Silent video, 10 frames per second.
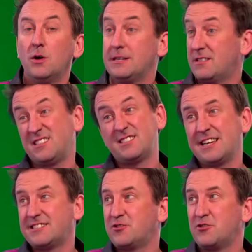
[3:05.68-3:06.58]
That's a
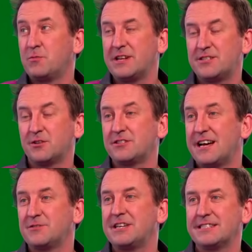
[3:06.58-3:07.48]
sad story. When he sold us the
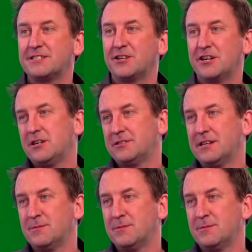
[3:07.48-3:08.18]
house, he hasn't got a garden